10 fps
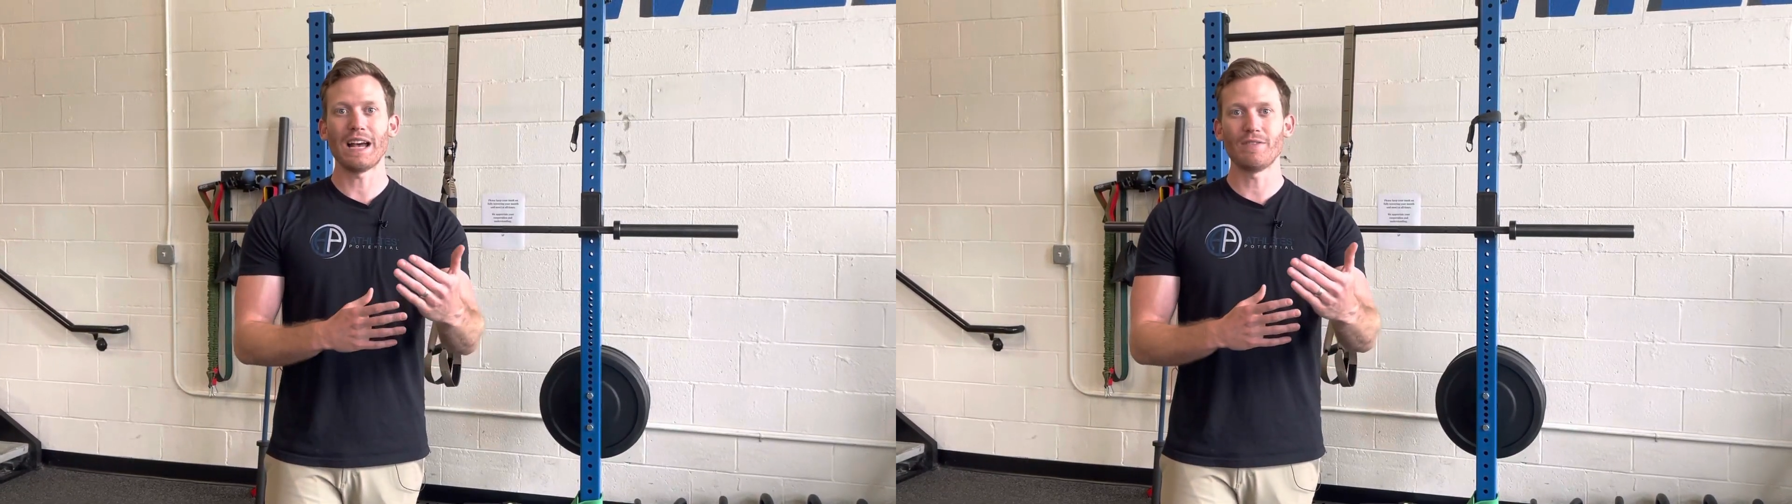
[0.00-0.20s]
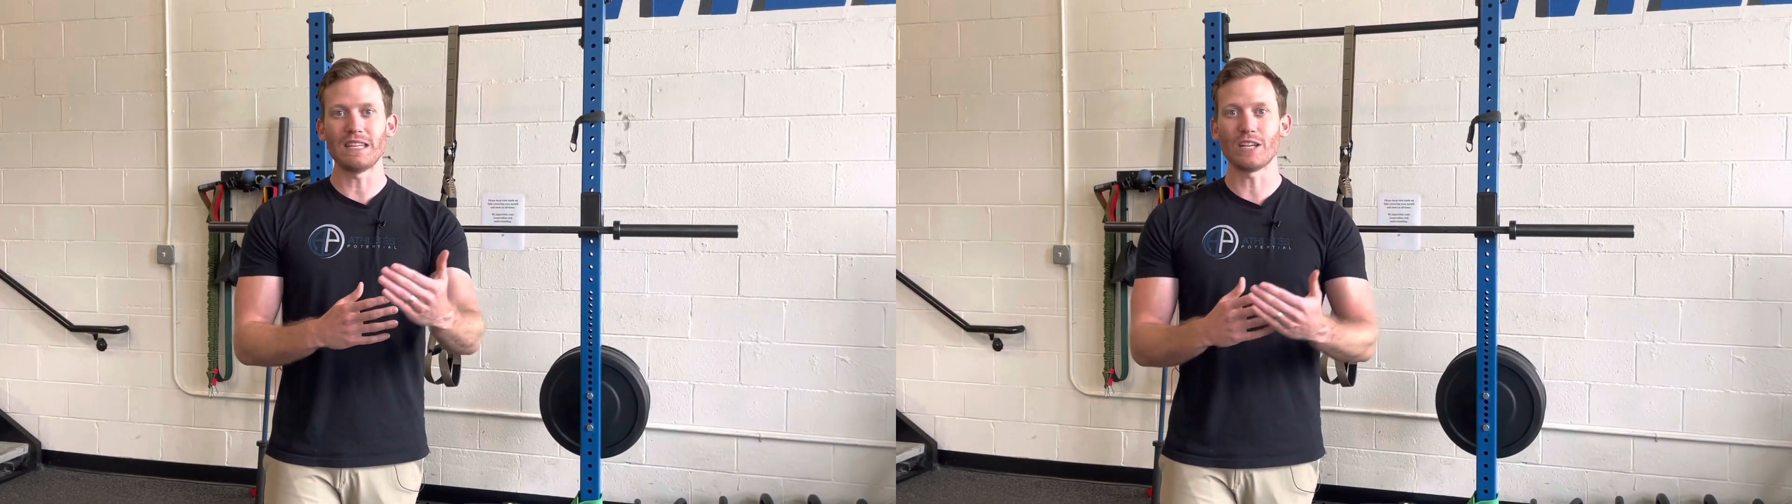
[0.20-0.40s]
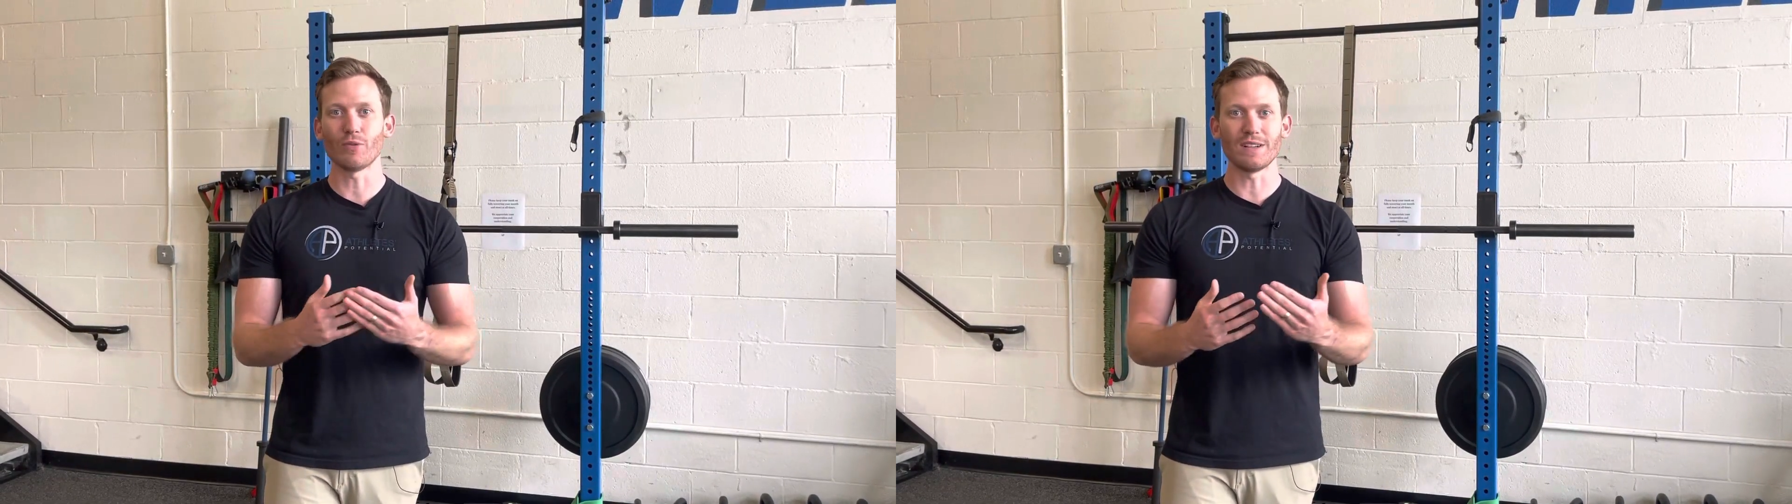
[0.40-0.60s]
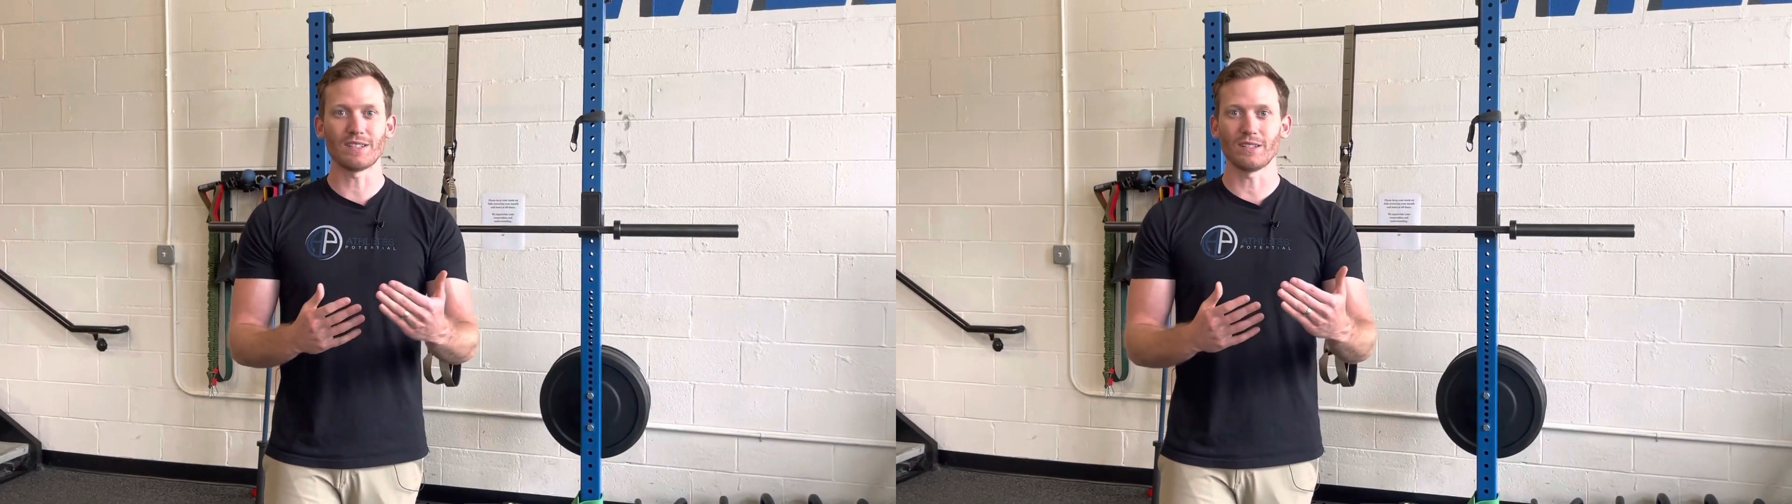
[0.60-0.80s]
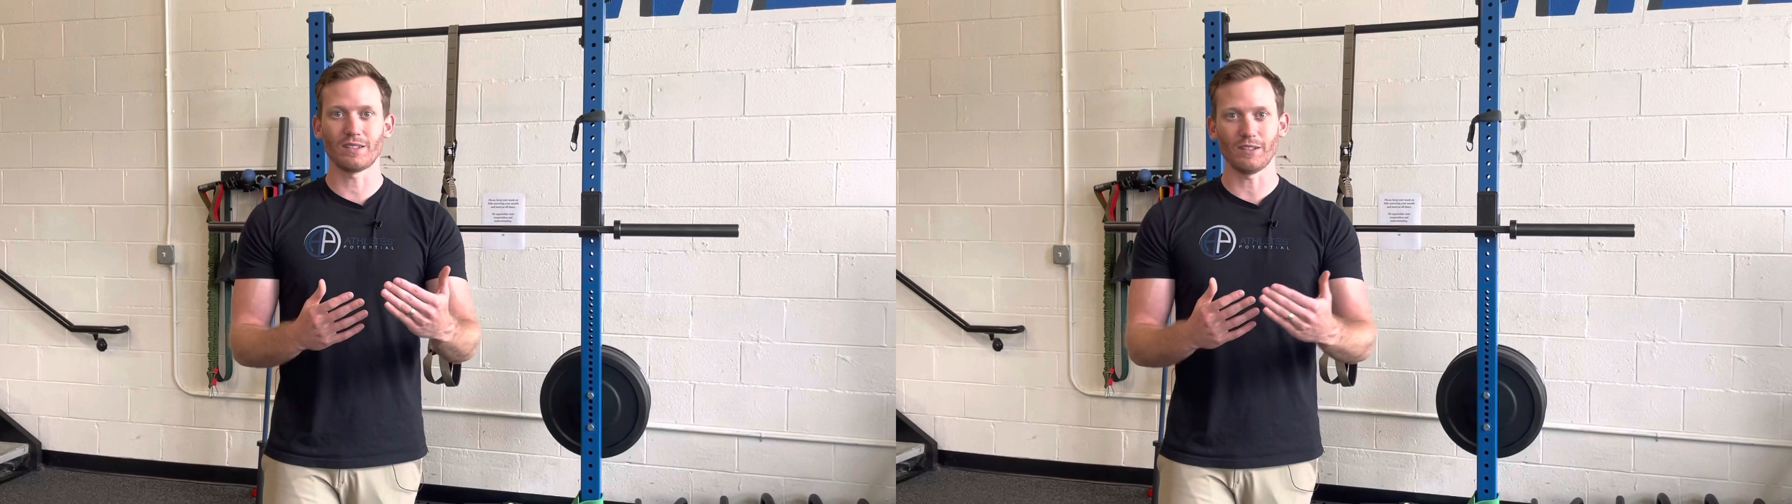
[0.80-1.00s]
have
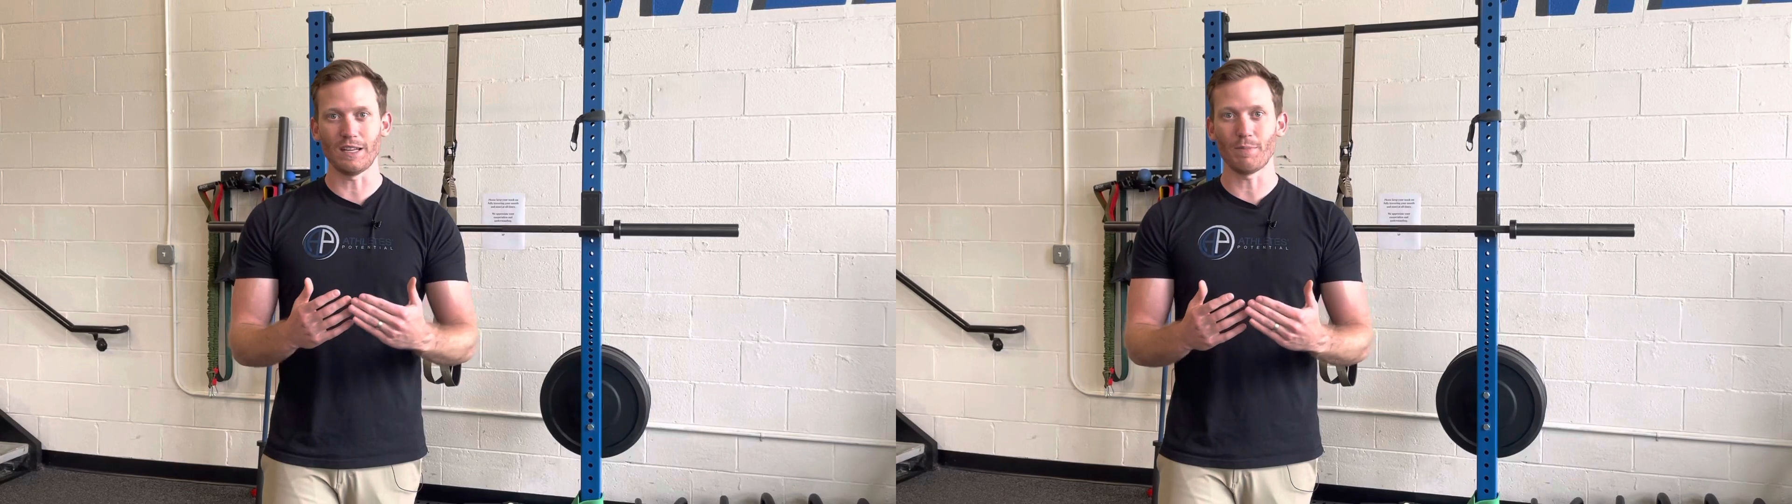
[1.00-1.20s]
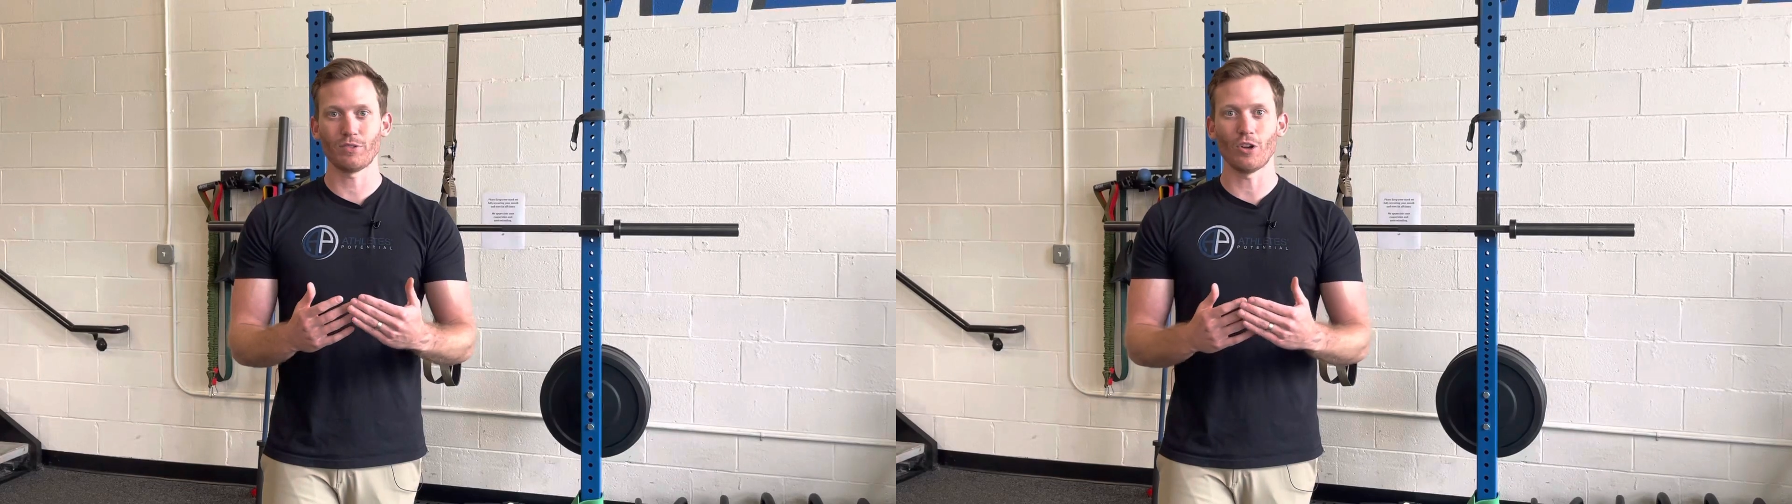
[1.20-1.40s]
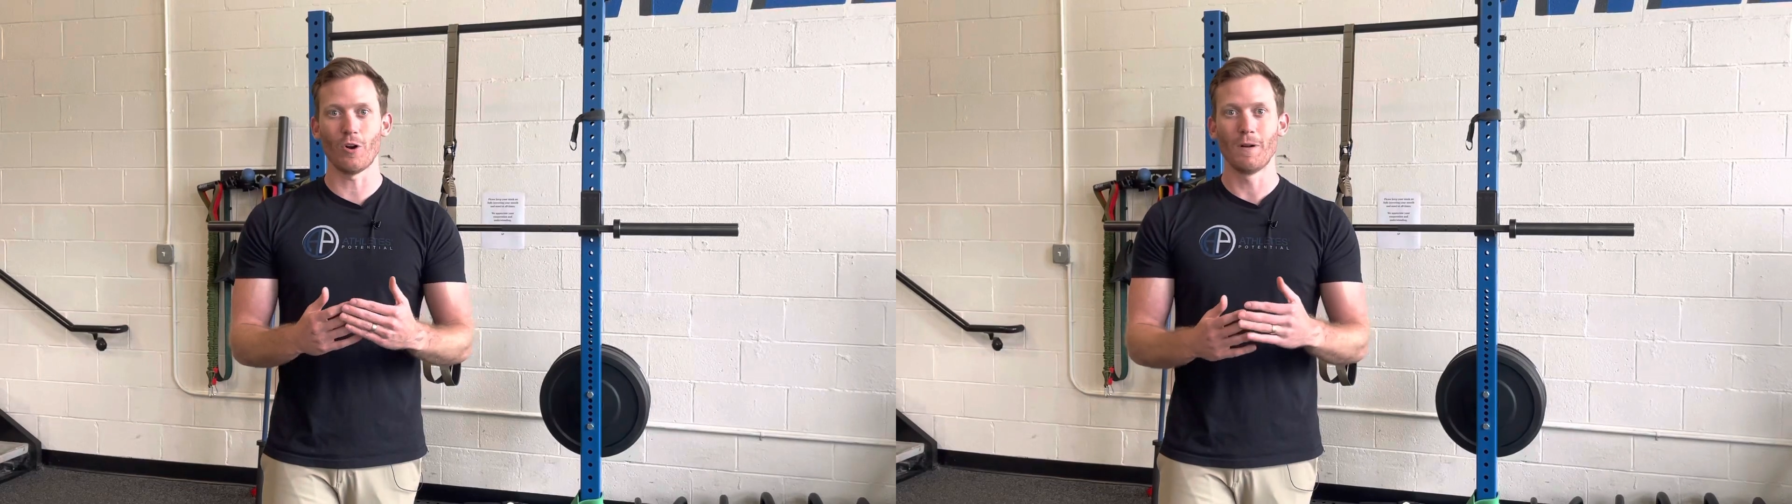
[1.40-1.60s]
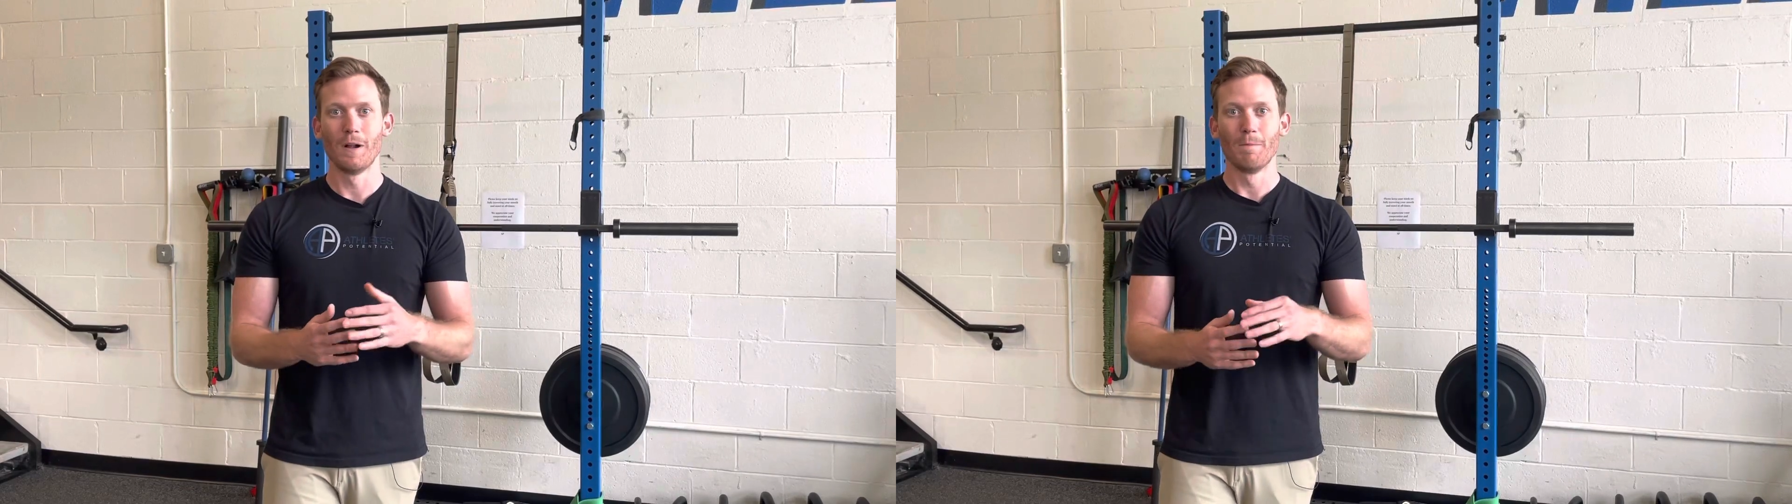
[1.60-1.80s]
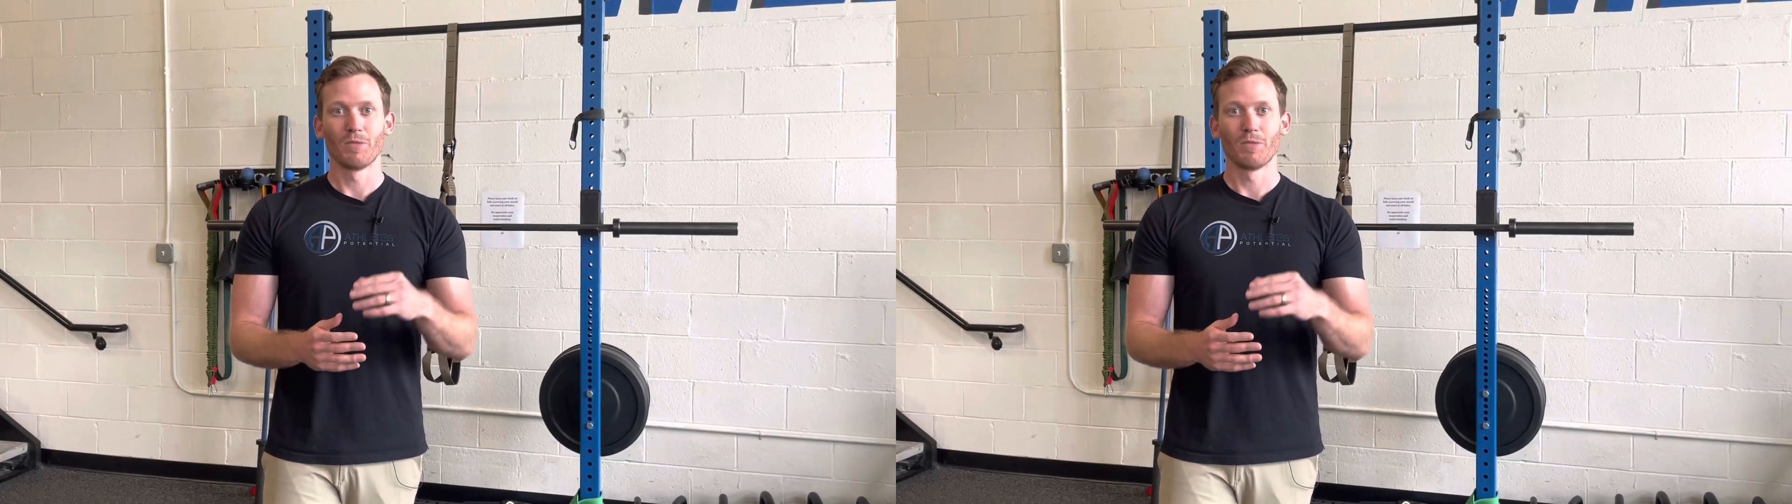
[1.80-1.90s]
decreased sleep. So